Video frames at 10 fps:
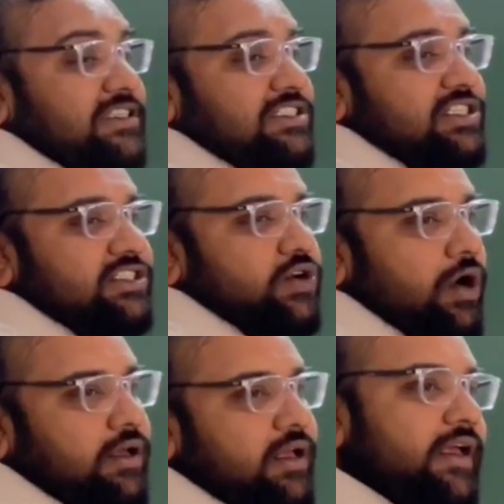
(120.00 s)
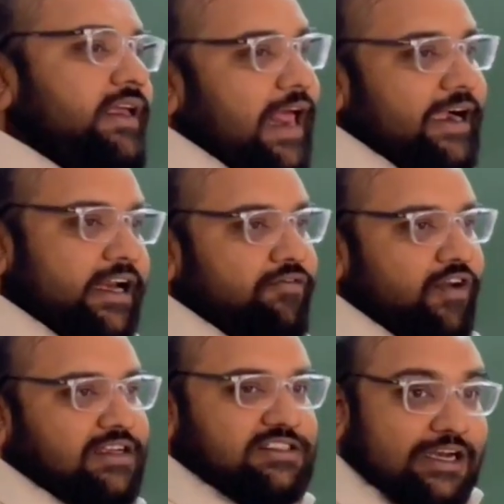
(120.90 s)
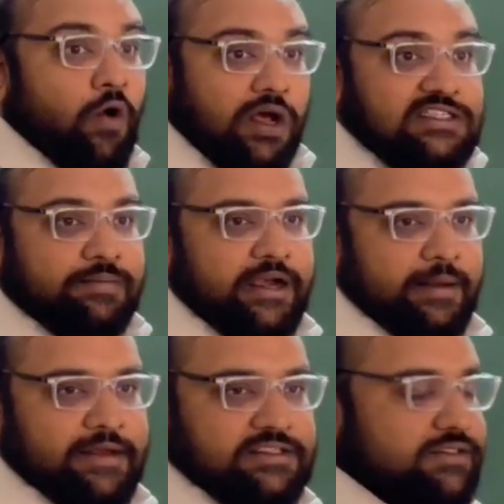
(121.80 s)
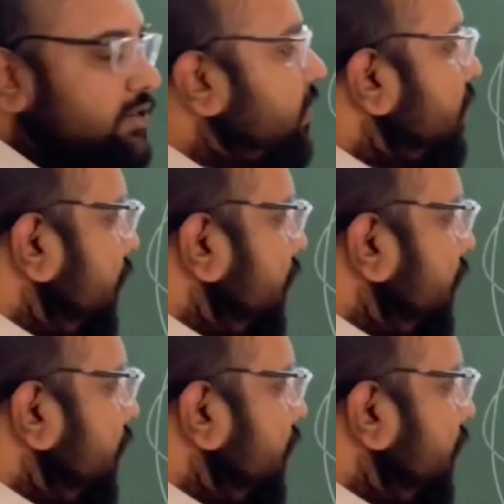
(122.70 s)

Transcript: discussion is called electric flux. The concept name is.